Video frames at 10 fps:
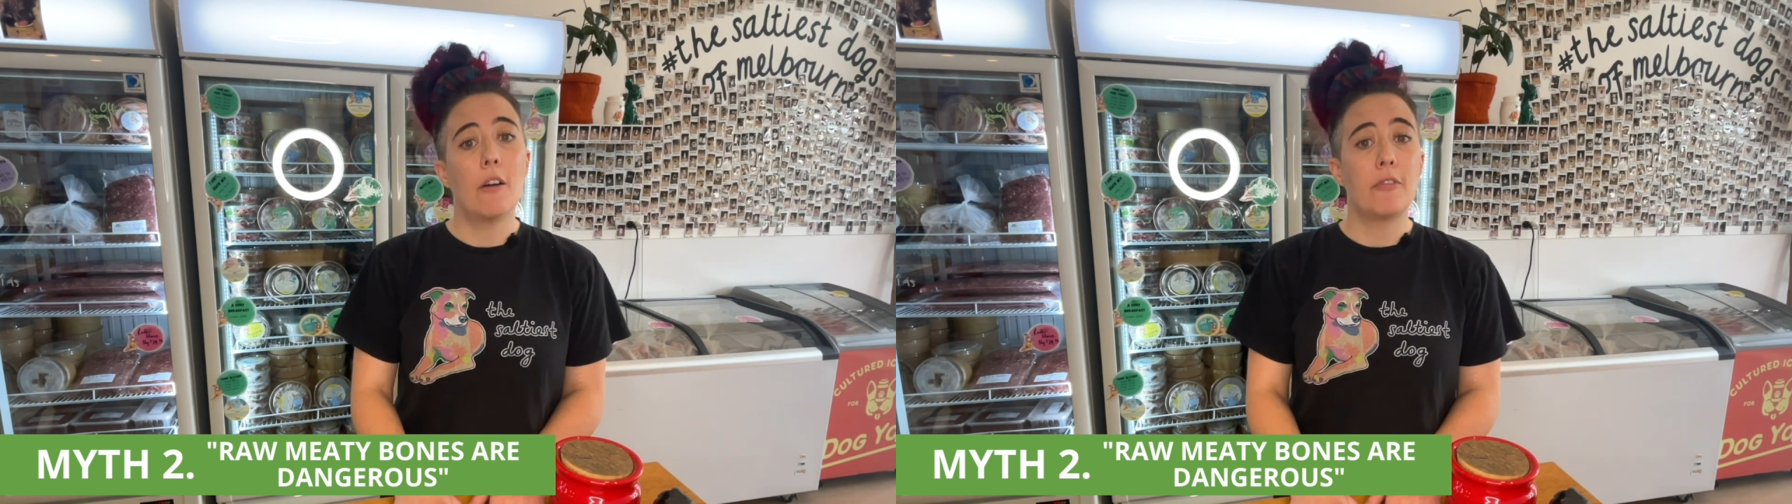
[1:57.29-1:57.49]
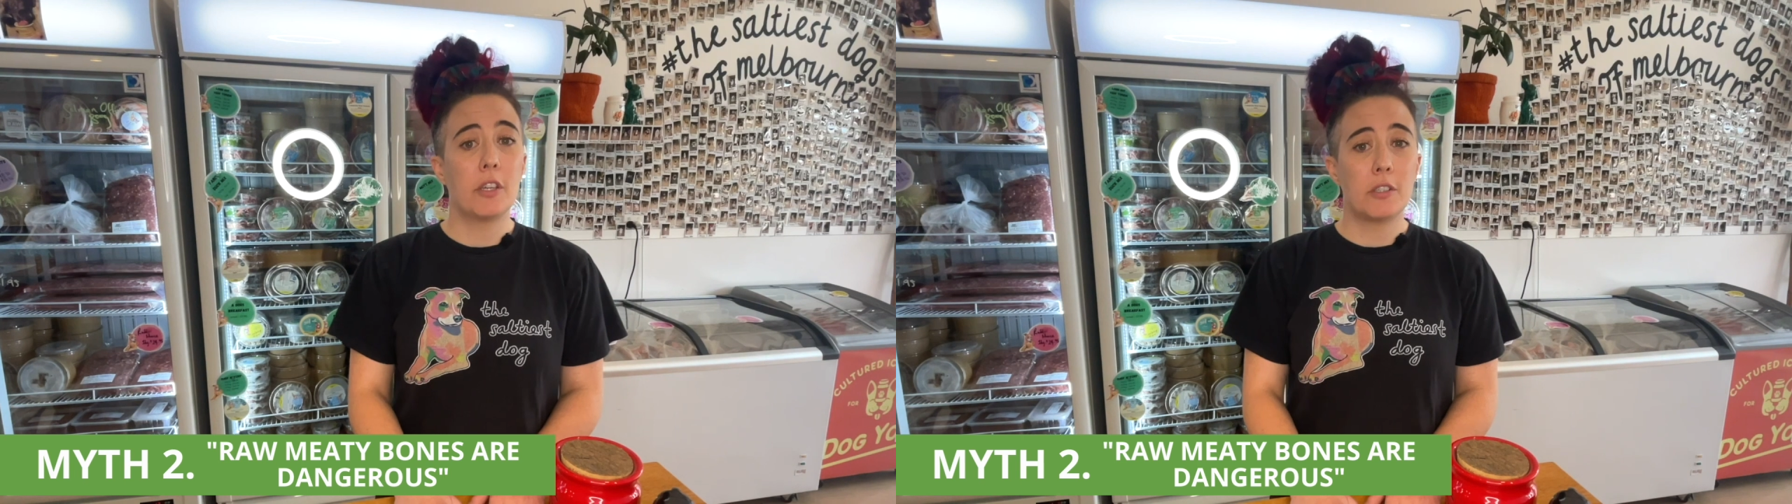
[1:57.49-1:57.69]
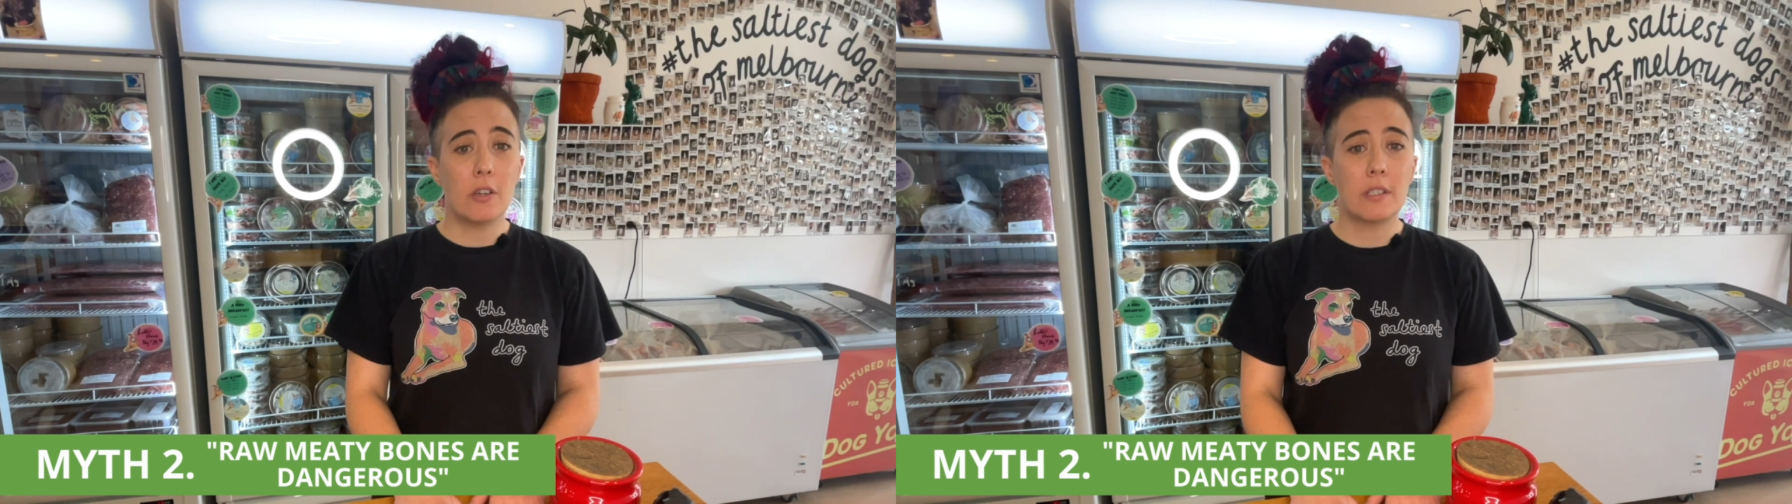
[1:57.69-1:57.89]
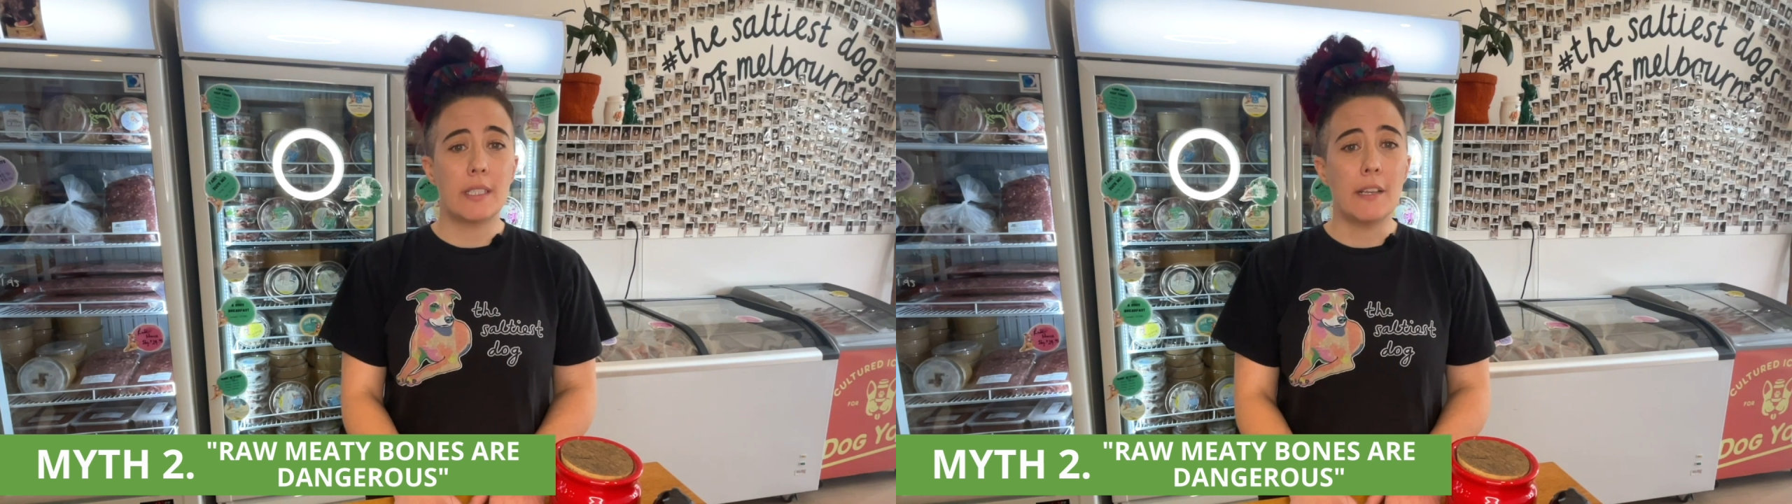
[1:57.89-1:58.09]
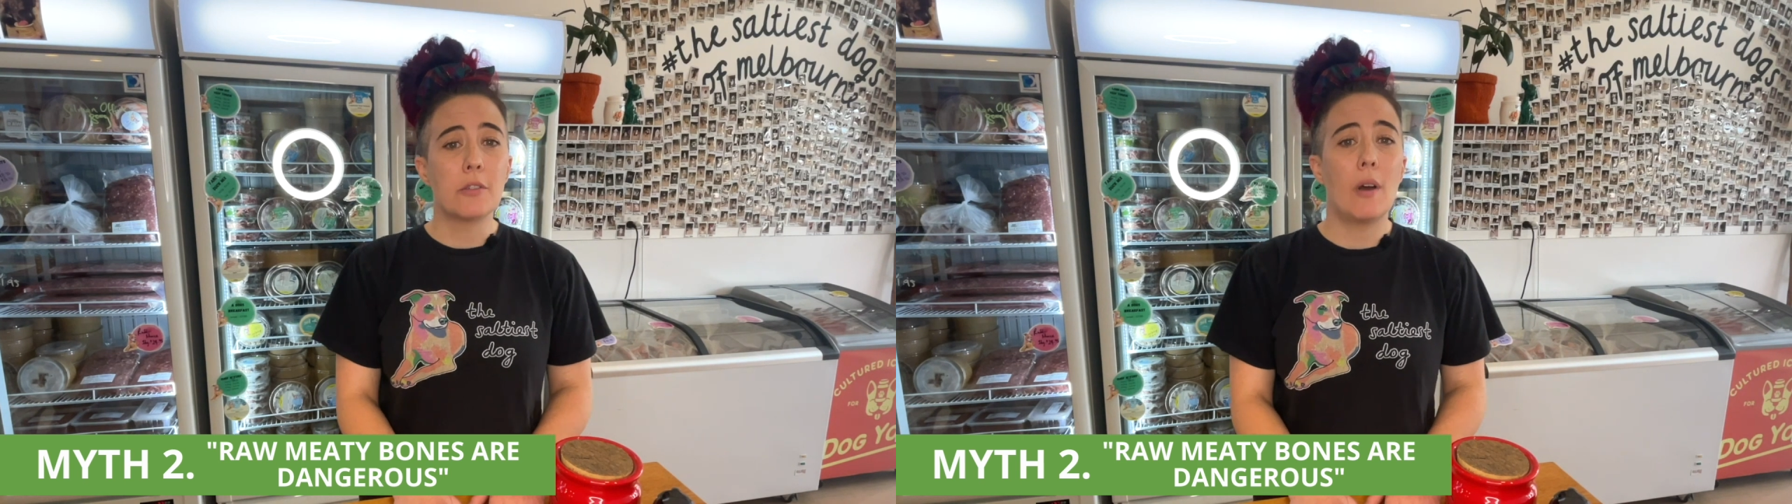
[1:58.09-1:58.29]
for your dog's
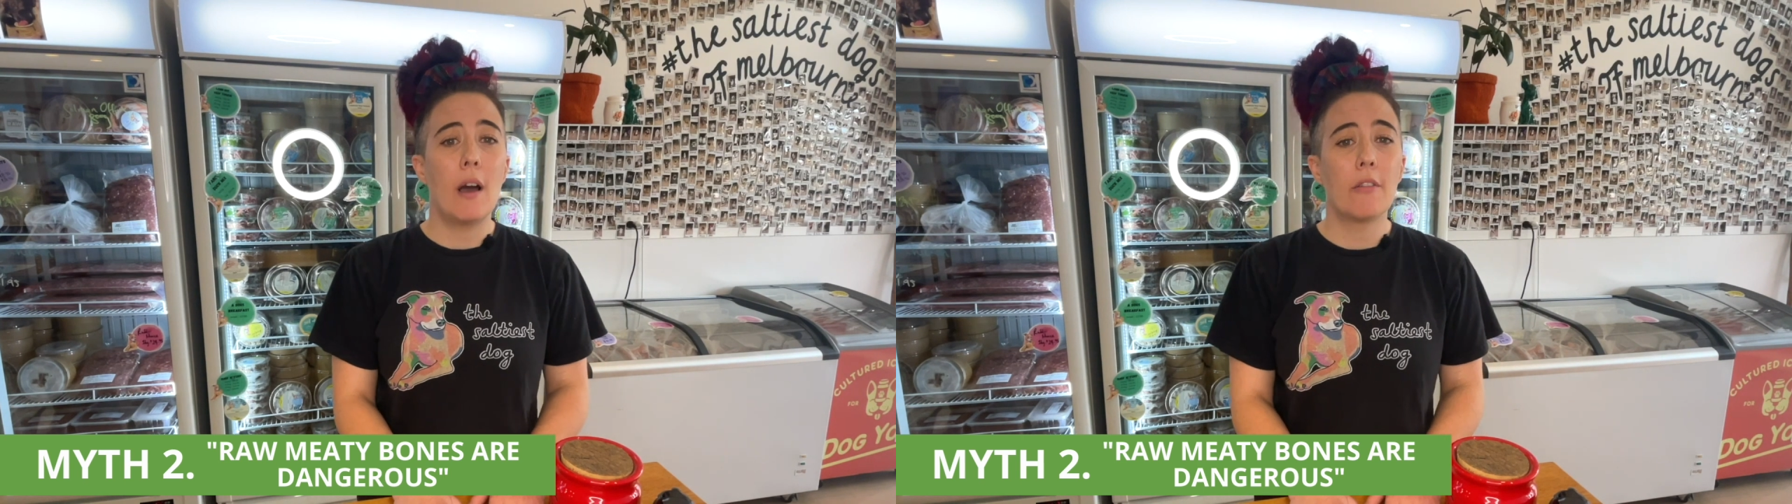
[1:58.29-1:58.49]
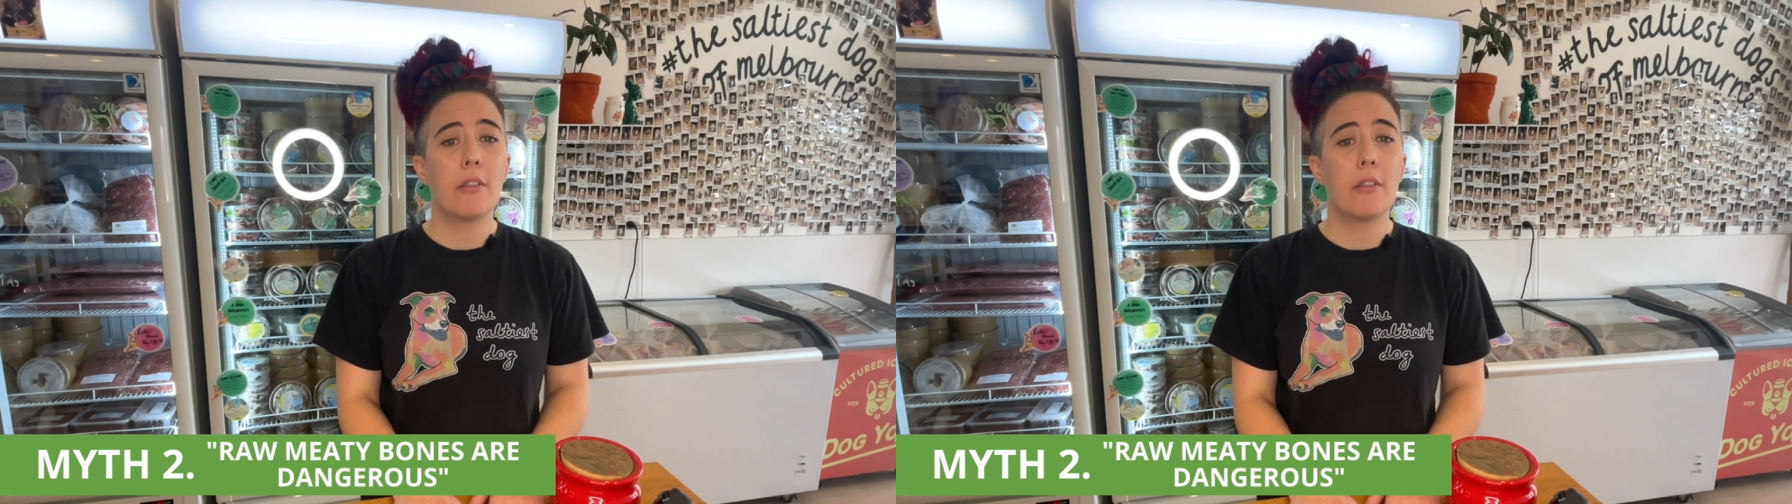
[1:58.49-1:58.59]
dental health